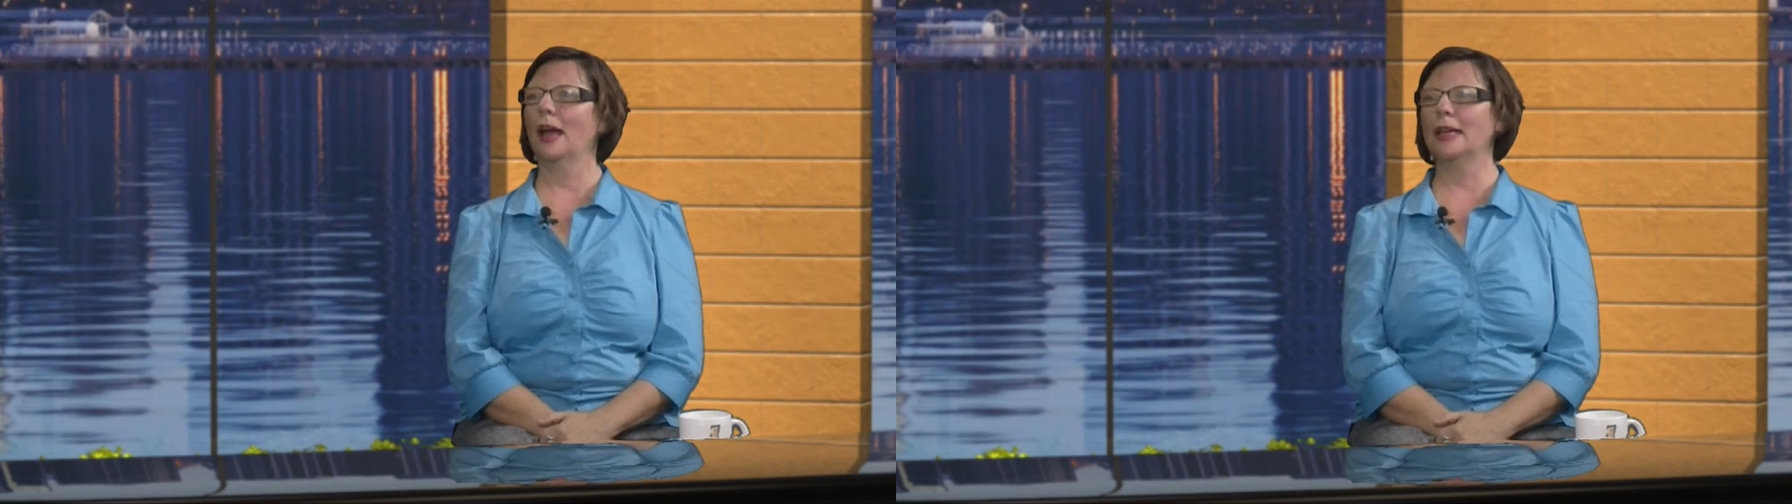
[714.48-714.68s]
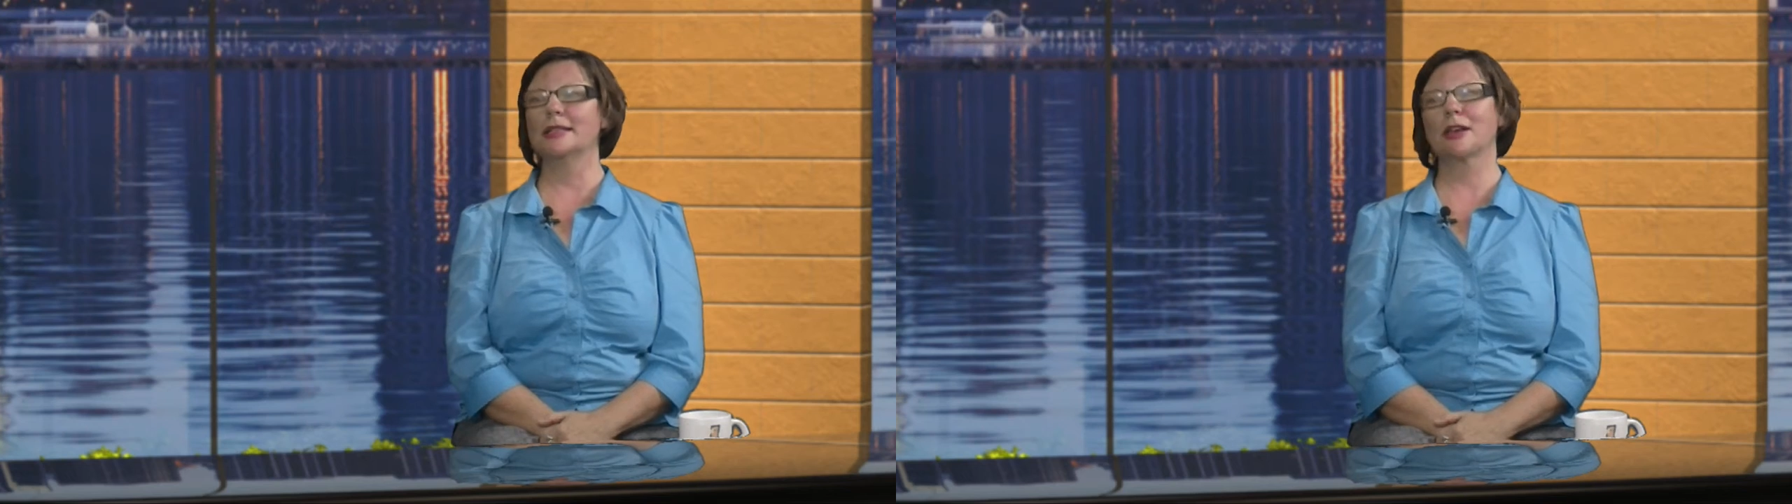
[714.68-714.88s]

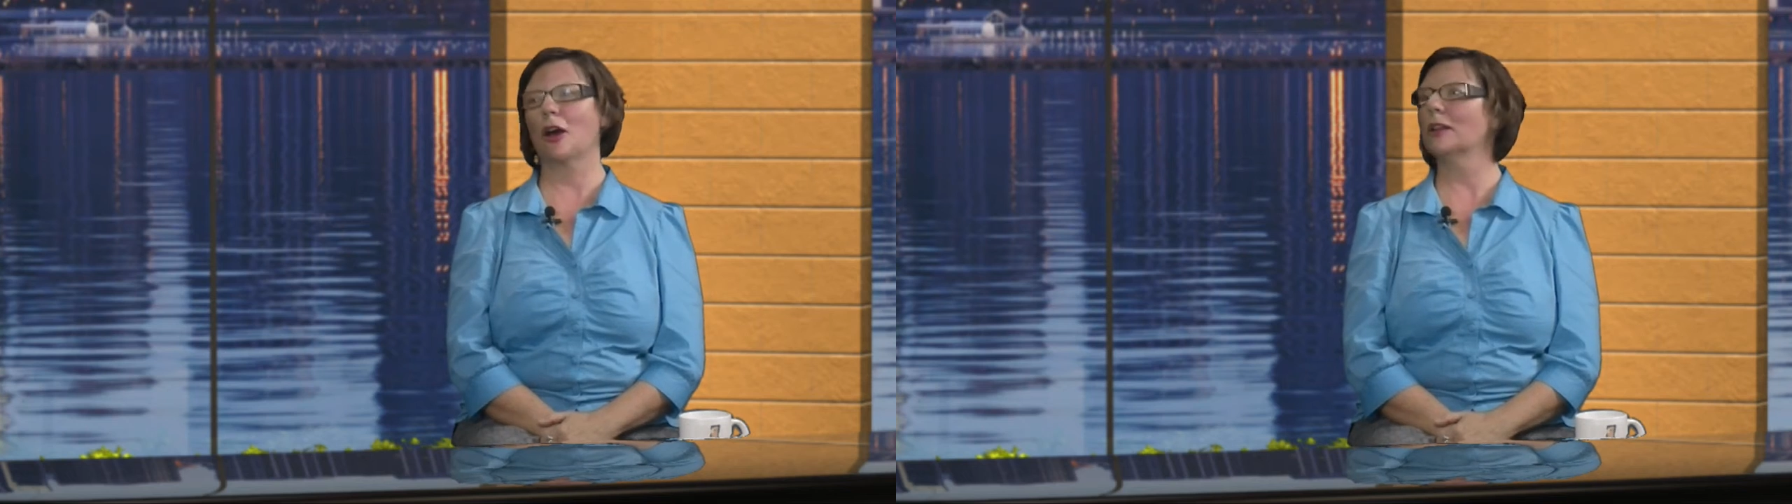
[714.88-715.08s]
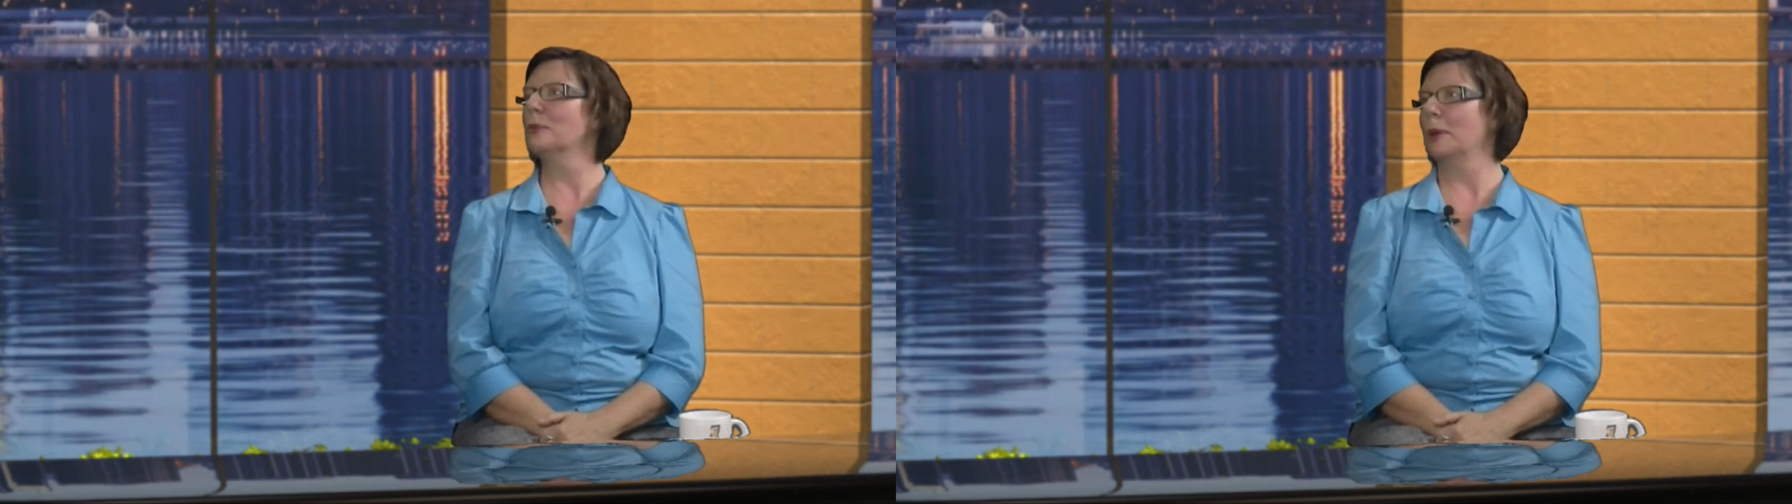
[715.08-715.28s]
It's
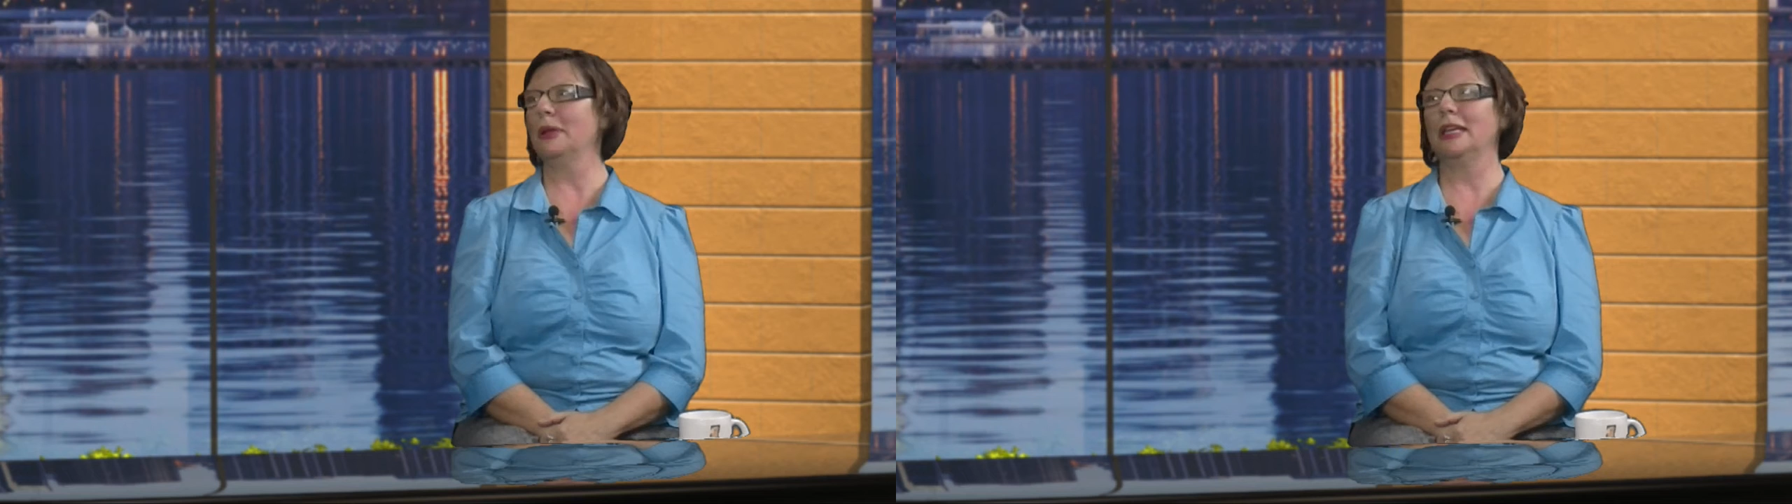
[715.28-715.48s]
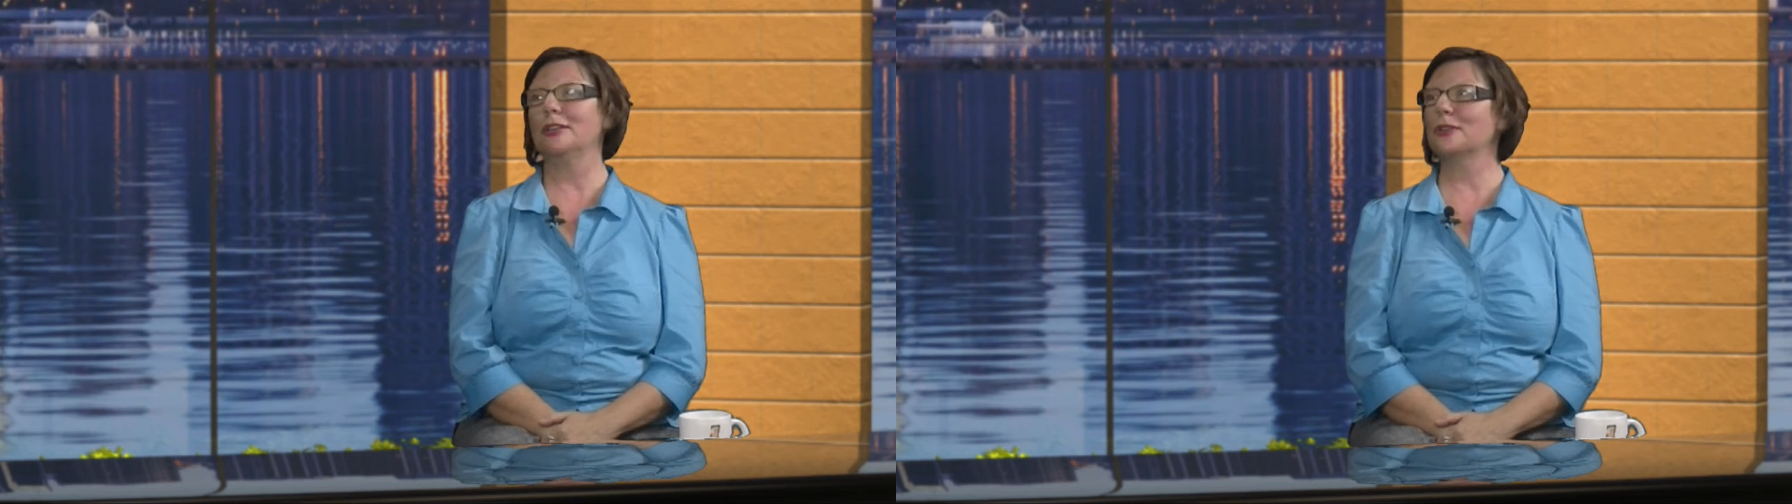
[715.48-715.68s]
called
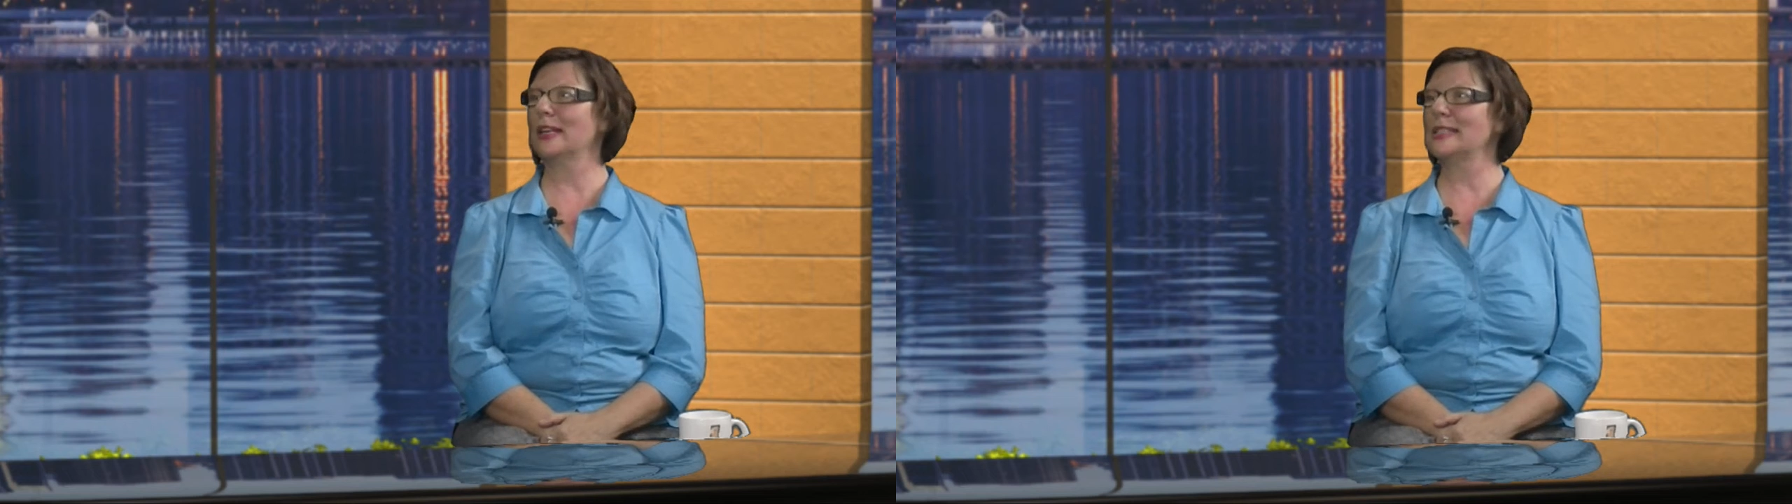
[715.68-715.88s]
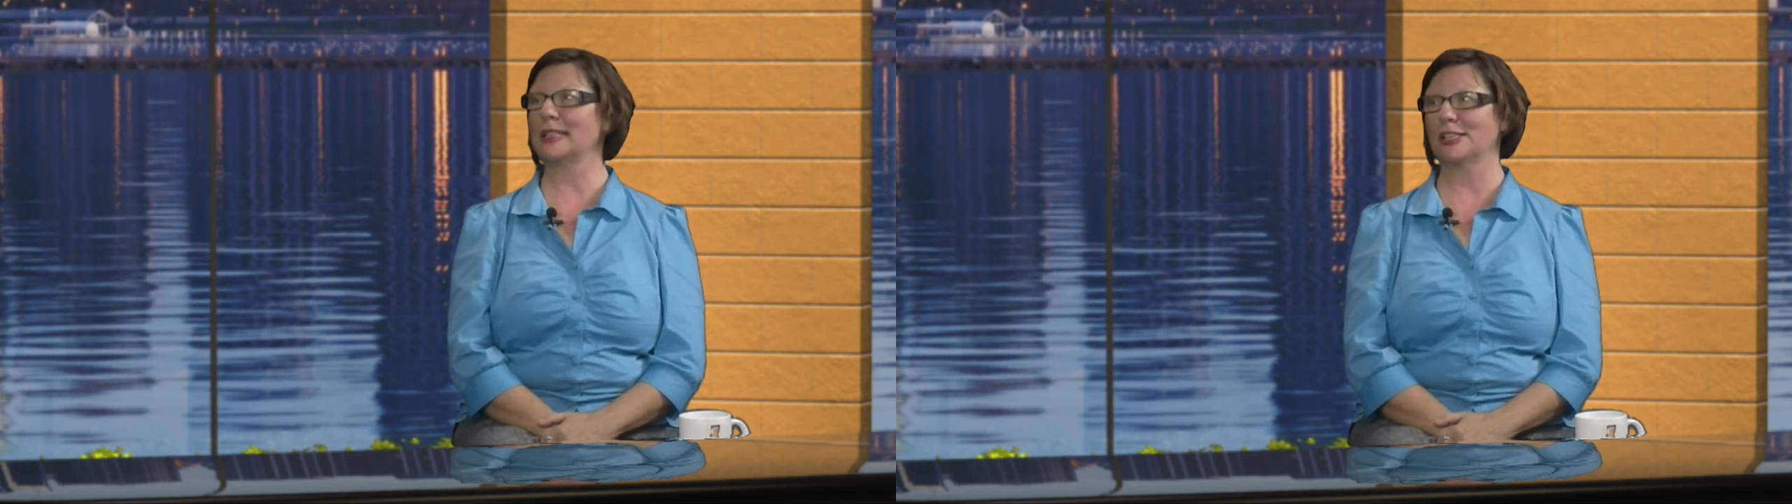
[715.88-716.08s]
Women in
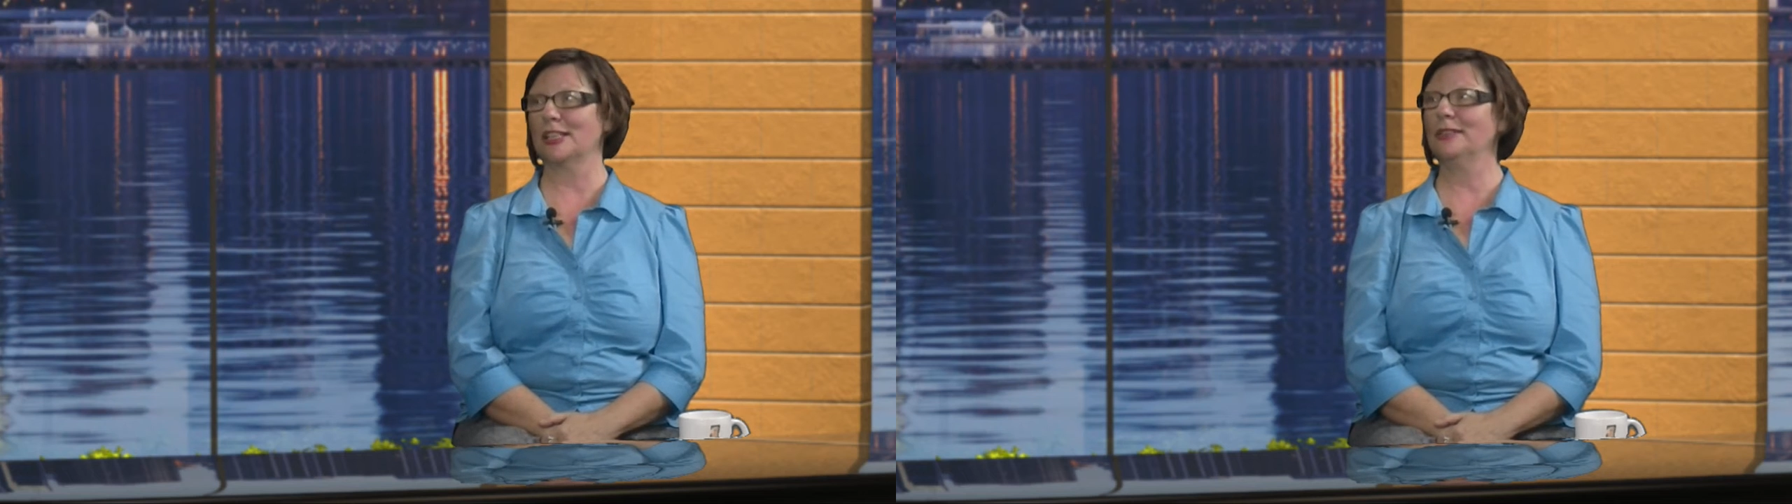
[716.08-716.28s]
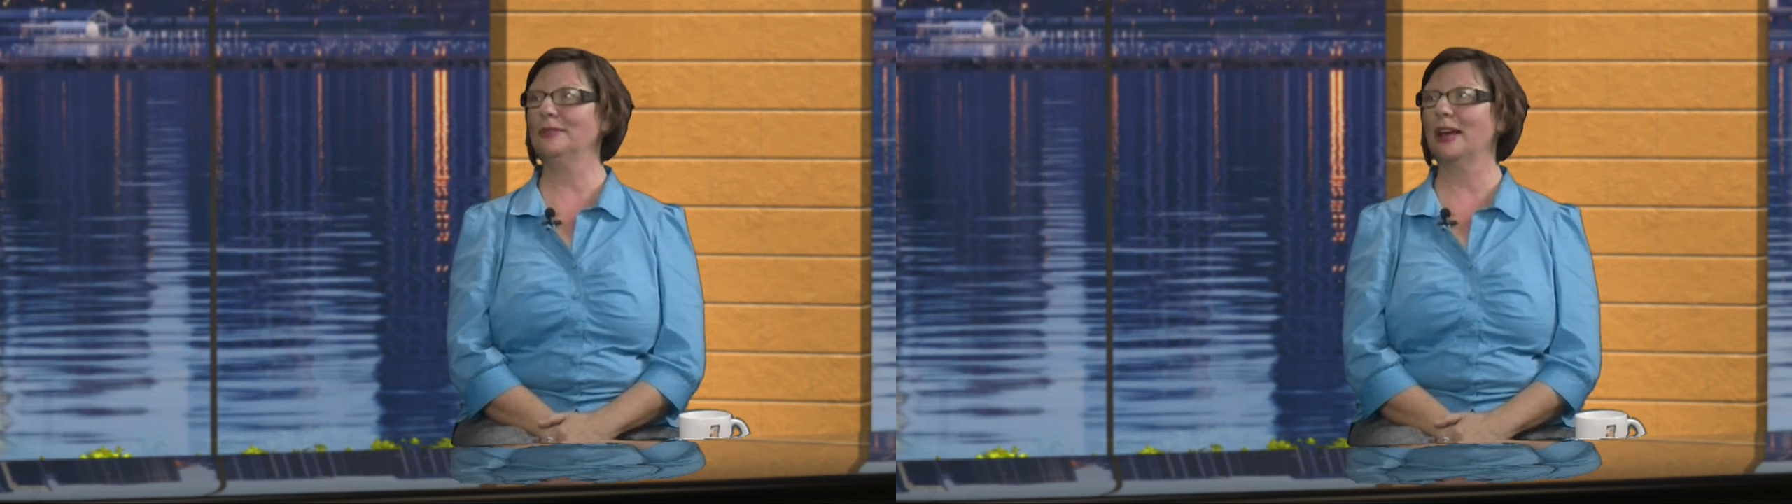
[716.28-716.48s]
Transition.